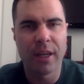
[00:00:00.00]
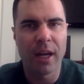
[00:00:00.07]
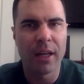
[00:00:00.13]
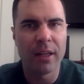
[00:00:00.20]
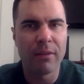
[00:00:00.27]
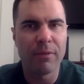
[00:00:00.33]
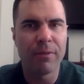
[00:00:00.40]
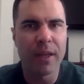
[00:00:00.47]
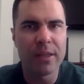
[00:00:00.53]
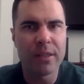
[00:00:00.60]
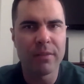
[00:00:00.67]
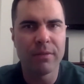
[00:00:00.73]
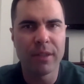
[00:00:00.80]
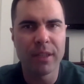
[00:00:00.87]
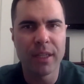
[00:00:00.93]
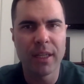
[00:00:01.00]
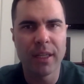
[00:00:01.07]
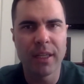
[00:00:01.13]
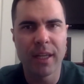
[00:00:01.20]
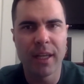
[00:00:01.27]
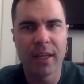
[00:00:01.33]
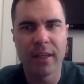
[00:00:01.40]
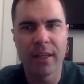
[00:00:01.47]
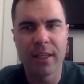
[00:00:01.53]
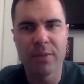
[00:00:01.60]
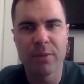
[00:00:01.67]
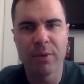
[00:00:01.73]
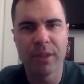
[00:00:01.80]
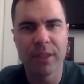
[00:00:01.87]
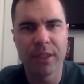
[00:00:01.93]
defensively, and then he's
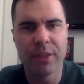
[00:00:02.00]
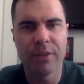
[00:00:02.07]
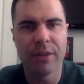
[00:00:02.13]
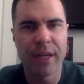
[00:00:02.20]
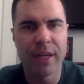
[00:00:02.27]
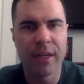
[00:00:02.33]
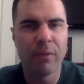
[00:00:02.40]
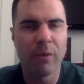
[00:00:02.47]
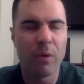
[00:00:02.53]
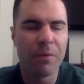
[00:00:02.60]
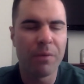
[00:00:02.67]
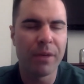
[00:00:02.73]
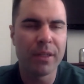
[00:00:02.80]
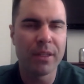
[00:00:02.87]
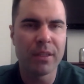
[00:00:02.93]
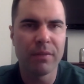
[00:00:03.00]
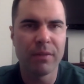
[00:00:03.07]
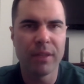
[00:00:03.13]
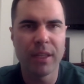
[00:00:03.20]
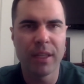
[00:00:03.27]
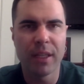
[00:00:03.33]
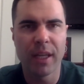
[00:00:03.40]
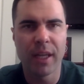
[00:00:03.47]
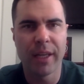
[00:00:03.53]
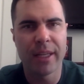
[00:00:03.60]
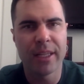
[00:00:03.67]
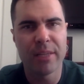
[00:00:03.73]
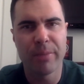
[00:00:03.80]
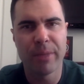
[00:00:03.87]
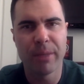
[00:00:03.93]
really creative offensively, and
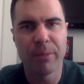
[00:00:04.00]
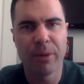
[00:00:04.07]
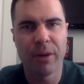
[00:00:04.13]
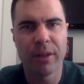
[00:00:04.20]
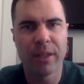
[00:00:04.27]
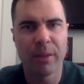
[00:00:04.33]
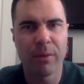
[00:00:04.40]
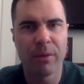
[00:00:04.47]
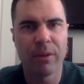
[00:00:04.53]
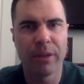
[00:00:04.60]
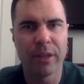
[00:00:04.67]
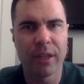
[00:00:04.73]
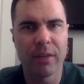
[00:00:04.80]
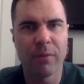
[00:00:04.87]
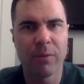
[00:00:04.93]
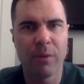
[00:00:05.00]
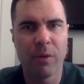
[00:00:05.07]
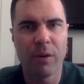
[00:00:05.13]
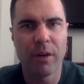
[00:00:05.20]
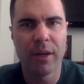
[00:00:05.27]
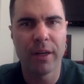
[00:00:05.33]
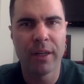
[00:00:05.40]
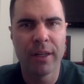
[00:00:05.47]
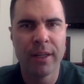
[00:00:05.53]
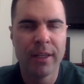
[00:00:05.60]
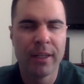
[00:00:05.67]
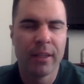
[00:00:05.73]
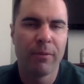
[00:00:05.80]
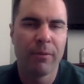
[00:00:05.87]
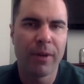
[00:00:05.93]
that's a big part that we're looking for. And
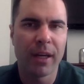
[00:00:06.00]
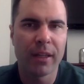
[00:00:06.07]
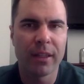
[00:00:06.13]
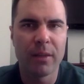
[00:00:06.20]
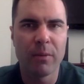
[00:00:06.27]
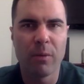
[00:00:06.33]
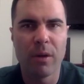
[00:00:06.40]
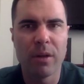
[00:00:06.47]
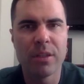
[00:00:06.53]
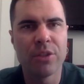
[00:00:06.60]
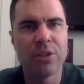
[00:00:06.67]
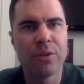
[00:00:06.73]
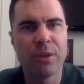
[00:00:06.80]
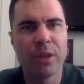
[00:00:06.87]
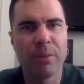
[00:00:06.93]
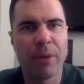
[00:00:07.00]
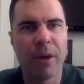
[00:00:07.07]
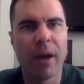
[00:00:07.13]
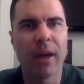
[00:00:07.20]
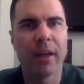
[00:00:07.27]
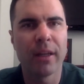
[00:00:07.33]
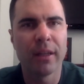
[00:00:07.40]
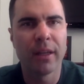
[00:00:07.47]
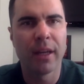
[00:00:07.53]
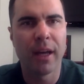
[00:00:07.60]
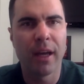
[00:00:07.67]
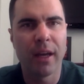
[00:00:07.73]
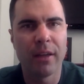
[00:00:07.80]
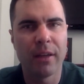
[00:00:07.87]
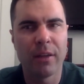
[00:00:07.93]
the fact that he wants to shoot the puck,
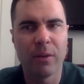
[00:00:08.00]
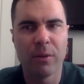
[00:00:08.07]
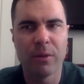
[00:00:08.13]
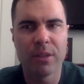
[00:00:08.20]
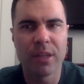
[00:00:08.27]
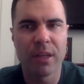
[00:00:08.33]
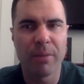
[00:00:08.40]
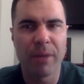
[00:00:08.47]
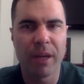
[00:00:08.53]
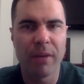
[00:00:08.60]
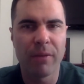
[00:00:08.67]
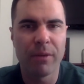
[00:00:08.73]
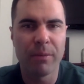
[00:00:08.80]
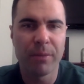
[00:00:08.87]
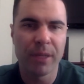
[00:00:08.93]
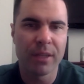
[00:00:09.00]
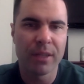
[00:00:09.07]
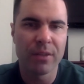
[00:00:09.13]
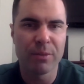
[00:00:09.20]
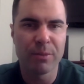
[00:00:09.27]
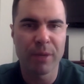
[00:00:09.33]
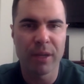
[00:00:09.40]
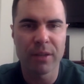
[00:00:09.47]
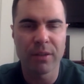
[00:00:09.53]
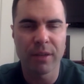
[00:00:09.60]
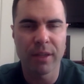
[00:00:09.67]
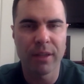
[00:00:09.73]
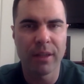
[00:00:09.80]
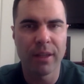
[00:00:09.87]
it's going to benefit because those pucks will get to the